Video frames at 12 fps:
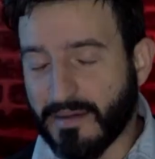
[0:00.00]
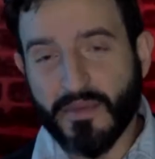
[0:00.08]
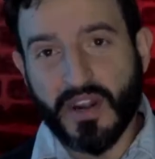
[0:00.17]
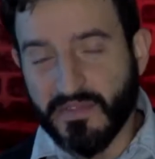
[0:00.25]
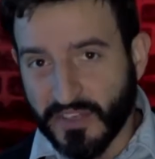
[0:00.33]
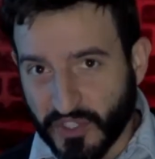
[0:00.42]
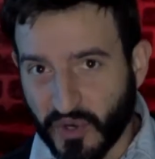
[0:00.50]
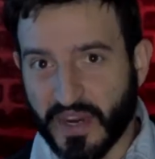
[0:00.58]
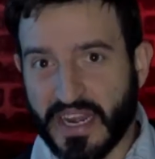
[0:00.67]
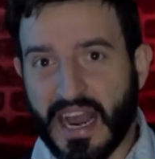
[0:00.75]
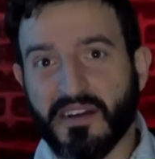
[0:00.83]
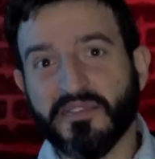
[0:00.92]
I'm not even
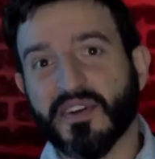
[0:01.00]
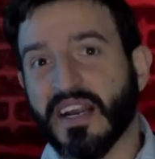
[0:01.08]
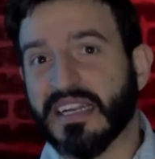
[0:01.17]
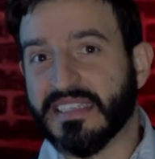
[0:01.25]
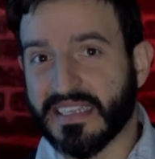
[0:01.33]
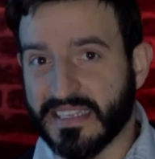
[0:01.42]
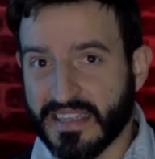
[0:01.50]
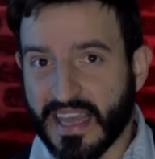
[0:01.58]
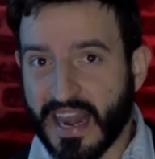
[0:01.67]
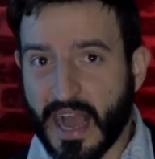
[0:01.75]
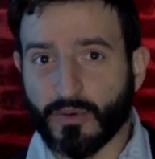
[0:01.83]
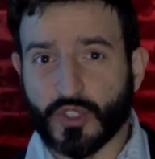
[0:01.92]
joking. After I did
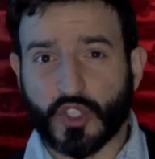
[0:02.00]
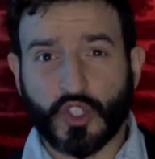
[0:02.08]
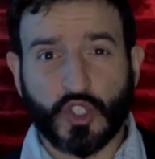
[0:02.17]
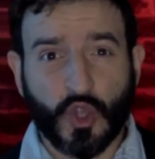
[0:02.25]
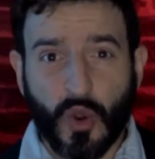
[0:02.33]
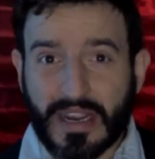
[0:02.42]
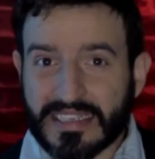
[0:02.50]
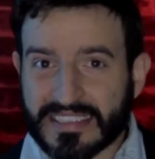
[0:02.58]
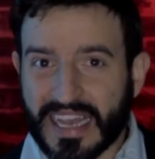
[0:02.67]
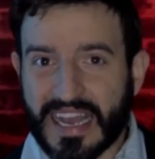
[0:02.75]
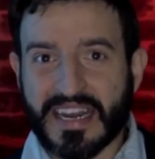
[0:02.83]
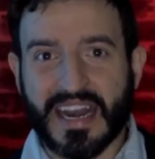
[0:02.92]
that, I was so
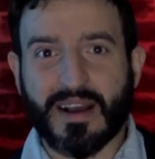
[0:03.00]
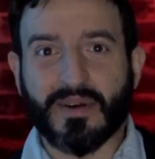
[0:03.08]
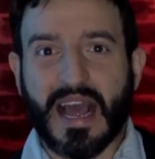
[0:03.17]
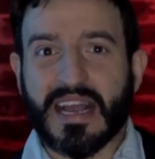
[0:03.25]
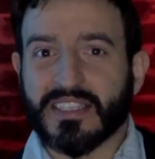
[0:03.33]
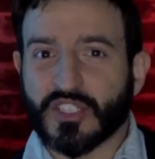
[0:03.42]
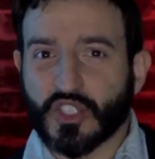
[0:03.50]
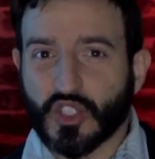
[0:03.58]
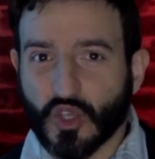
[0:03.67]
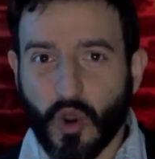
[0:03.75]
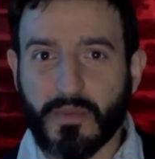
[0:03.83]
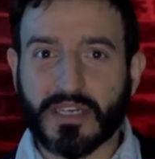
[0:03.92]
excited. I, I had
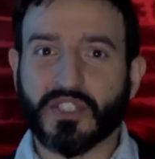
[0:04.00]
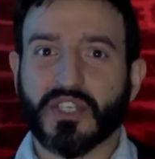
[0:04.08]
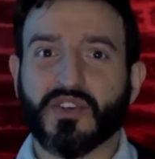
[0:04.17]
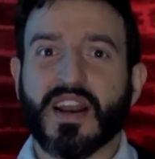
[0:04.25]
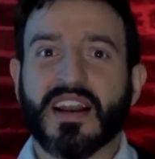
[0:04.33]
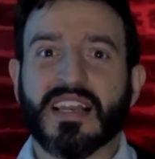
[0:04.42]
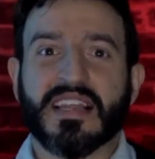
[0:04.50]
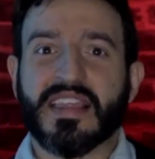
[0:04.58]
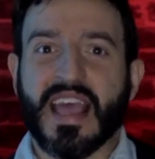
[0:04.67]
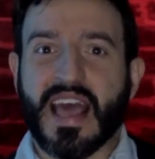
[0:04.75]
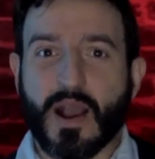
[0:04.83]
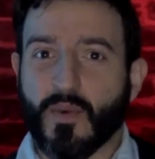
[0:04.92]
so much adrenaline
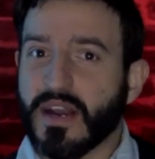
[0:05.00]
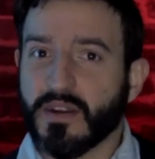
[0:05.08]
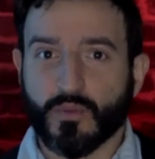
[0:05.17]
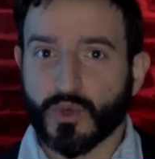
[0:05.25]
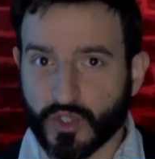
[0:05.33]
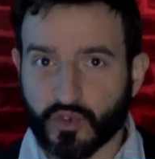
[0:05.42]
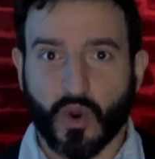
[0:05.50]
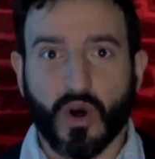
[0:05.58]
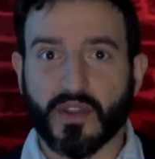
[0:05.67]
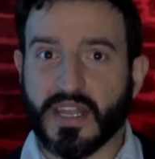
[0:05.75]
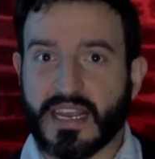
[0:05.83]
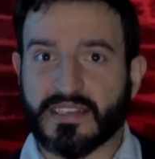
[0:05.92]
that I went in
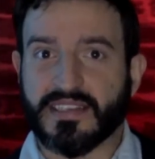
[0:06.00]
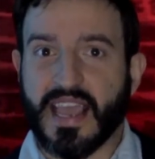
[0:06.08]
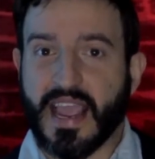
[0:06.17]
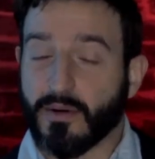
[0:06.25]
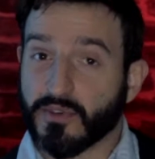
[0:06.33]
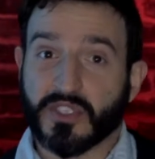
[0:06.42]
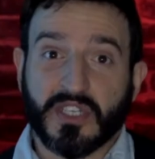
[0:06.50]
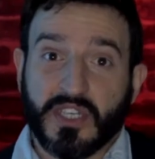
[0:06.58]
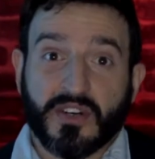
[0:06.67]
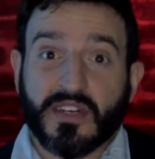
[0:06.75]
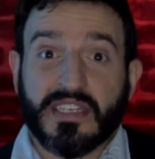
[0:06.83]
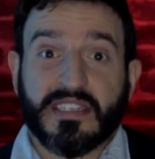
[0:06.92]
withdrawal the next day. I was
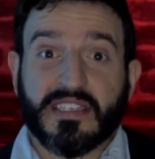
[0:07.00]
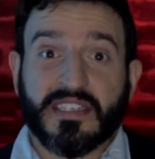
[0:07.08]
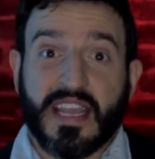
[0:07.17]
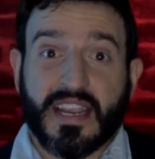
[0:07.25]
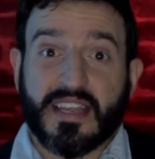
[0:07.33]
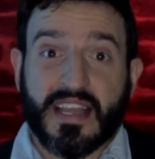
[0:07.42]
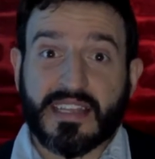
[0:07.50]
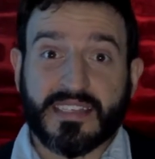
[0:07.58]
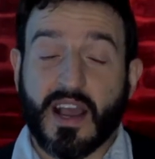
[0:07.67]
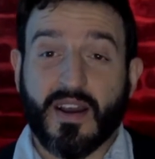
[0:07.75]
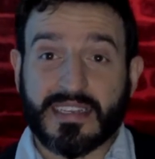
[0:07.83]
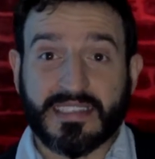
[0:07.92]
literally sick. That's
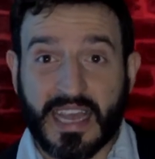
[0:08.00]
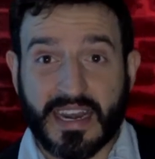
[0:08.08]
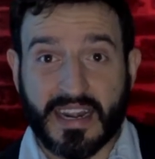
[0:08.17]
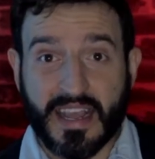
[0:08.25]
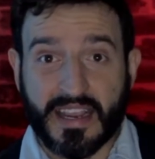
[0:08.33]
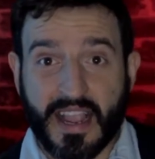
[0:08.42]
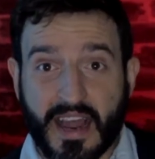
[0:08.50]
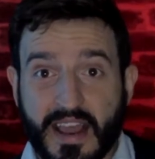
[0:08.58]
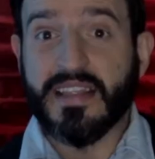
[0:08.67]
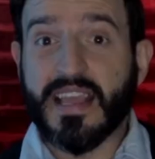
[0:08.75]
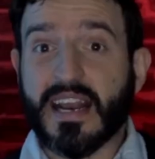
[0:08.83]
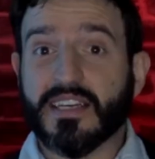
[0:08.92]
how excited I got.
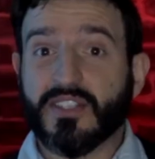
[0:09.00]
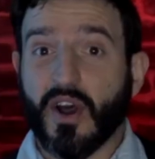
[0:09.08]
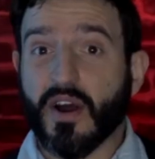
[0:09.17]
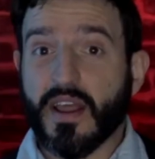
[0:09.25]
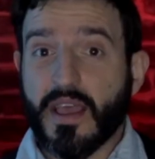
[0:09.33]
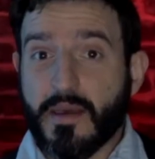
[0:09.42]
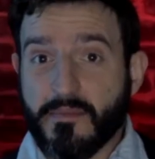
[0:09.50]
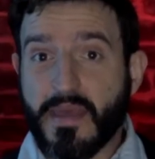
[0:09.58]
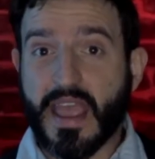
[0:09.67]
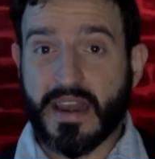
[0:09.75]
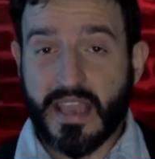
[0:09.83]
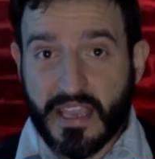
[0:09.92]
And then I thought,
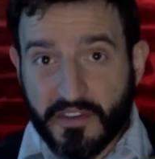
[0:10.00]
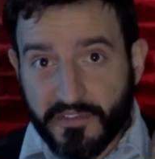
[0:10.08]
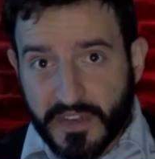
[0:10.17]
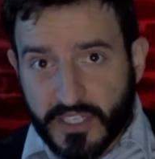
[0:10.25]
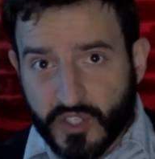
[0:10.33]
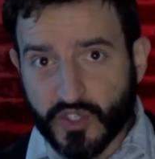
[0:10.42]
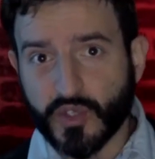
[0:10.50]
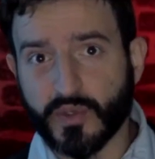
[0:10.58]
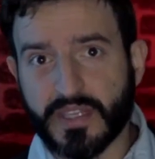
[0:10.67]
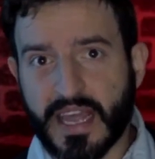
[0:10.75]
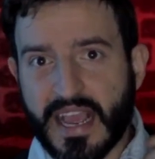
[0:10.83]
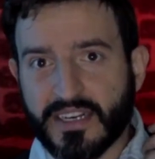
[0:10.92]
man, if it's
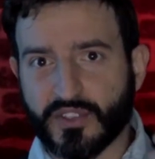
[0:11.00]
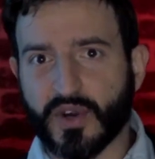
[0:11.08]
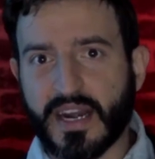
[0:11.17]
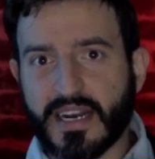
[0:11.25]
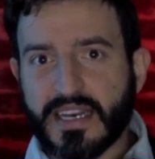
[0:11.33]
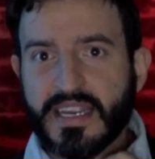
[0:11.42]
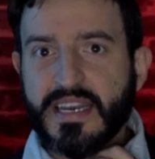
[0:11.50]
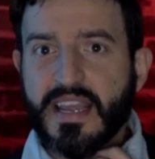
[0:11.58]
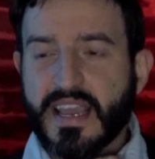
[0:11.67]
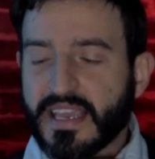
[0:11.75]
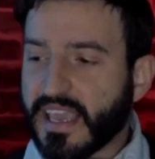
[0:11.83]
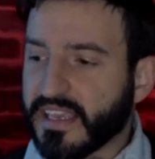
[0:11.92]
true that adrenaline
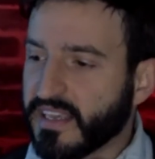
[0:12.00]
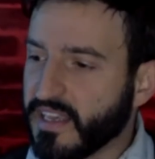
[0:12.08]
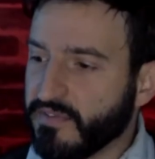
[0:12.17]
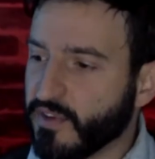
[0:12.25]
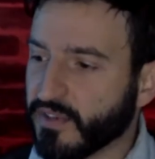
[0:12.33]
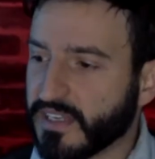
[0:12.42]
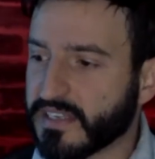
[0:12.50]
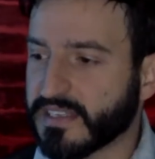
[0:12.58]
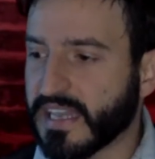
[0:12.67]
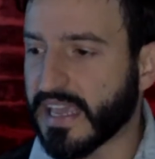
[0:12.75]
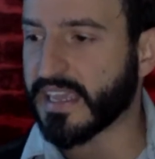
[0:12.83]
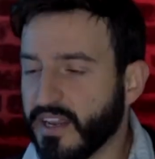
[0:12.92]
can give you
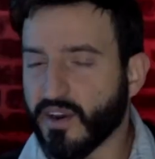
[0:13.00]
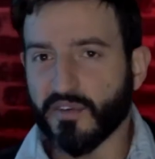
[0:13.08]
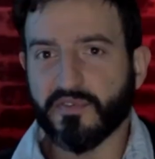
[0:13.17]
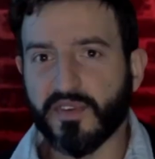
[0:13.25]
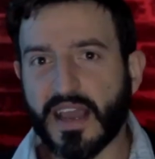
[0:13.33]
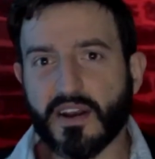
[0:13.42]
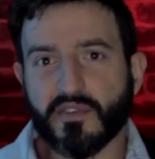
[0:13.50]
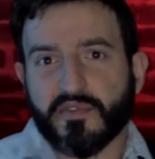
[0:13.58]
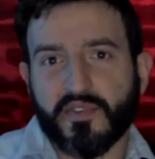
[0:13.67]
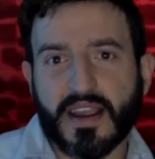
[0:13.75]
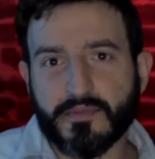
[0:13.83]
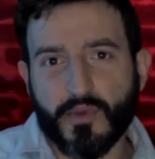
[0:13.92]
this like, you know, fight or
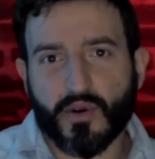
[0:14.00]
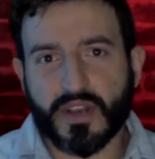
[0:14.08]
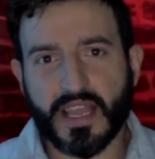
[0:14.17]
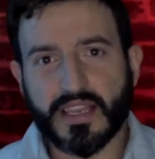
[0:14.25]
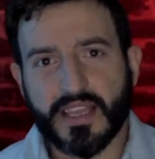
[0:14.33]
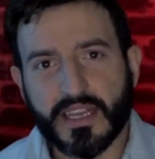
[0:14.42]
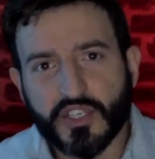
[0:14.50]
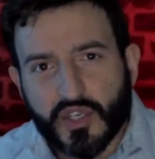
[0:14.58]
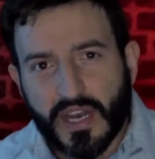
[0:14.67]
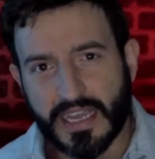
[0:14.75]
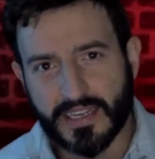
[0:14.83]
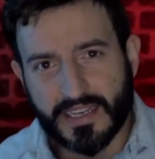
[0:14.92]
fight mode can get
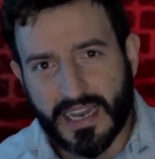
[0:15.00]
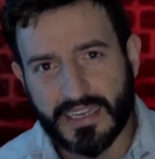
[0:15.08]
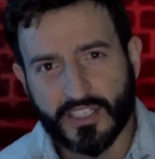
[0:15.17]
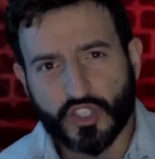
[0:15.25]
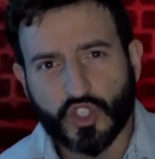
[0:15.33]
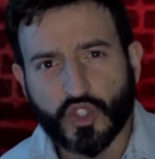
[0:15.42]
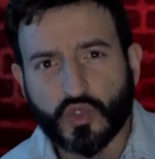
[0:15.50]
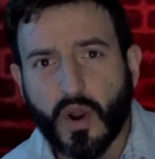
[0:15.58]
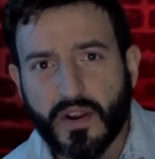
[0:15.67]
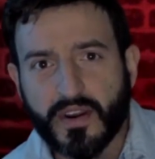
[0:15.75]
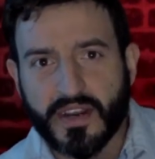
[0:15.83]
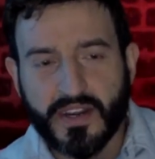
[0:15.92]
you like like
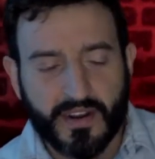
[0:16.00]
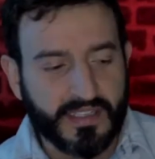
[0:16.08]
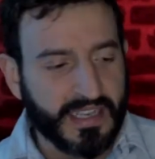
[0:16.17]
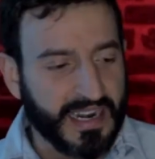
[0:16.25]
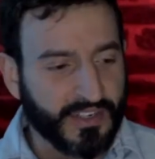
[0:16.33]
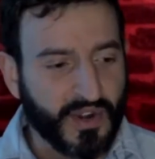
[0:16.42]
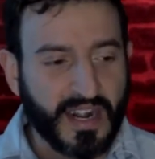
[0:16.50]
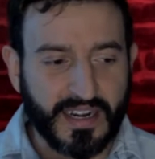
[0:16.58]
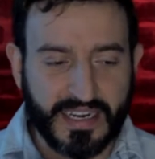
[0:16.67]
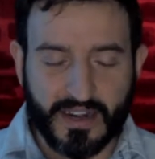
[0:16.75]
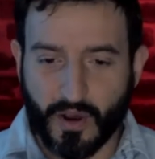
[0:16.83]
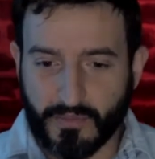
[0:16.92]
stronger, you know, that
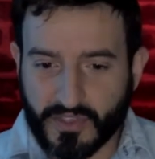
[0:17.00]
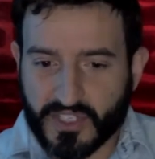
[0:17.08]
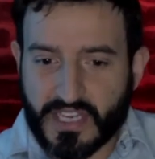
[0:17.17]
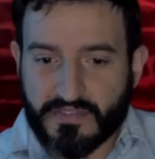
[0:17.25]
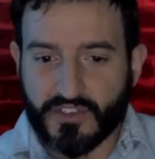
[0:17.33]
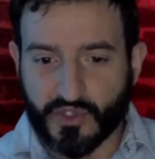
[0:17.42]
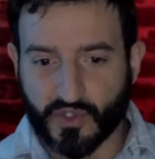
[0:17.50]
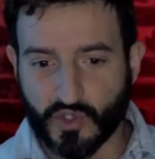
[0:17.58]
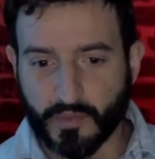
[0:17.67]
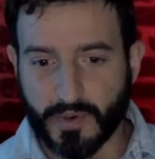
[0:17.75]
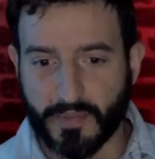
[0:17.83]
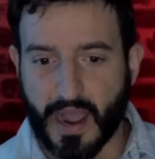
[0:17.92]
adrenaline almost gives you
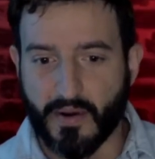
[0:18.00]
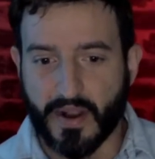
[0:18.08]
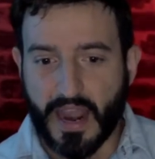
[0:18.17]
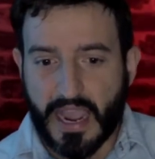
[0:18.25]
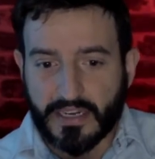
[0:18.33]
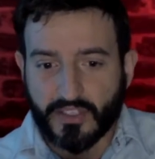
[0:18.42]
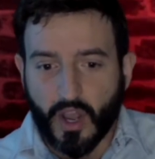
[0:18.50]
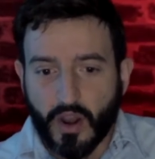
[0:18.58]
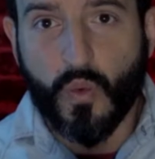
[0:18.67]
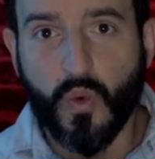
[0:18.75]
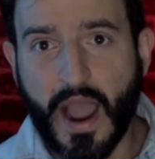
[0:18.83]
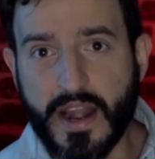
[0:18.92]
superpower. I
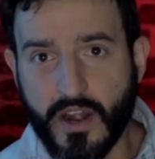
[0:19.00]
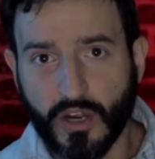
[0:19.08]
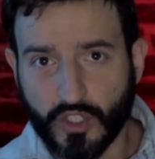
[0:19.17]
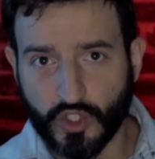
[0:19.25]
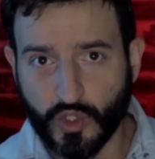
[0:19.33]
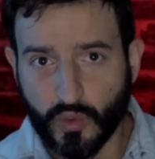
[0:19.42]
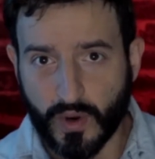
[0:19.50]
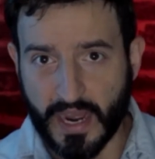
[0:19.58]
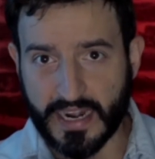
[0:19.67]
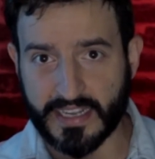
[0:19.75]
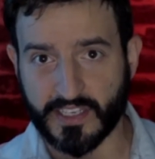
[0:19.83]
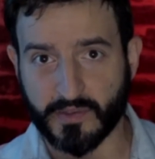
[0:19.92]
thought, why not do
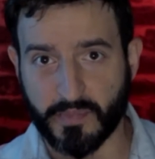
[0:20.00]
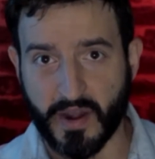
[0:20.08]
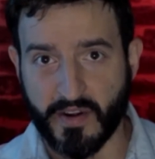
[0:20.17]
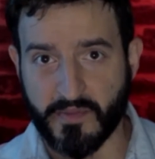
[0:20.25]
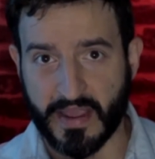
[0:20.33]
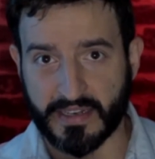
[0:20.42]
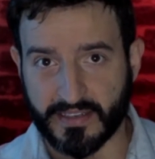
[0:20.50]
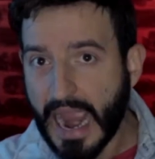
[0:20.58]
an experiment?